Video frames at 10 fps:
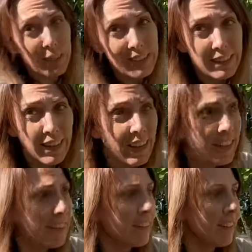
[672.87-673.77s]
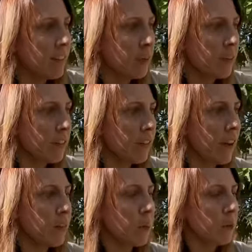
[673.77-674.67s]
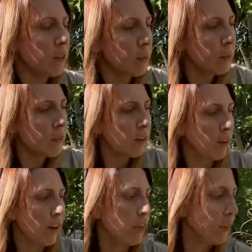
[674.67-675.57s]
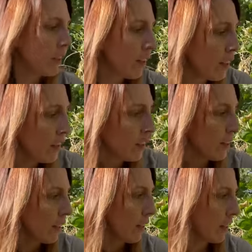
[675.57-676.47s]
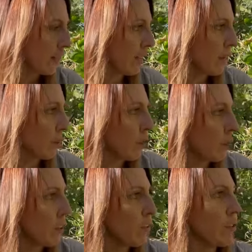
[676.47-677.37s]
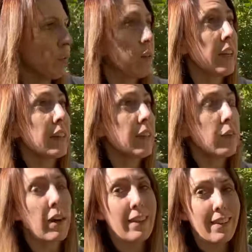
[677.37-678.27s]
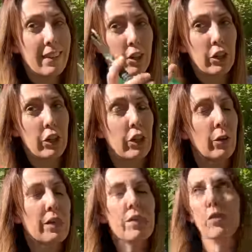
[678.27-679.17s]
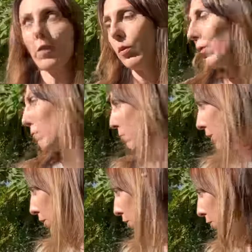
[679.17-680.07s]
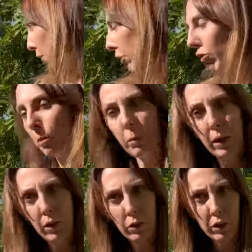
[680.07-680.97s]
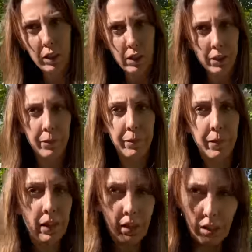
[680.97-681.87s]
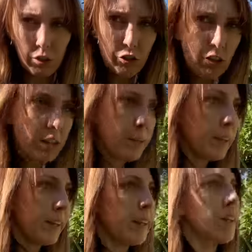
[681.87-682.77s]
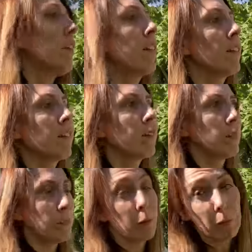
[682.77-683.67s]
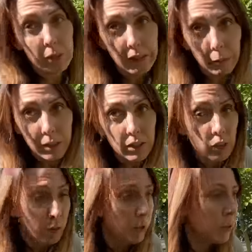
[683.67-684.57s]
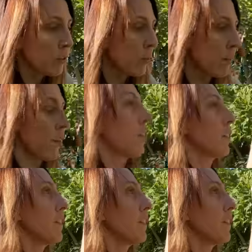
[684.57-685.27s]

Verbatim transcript: intent is once I've gotten most of the beans off, is I'm going to take these vines and they're gonna go into the middle vegetable bed over here. I'll show you in a minute or maybe 10 minutes, who knows, depends how long this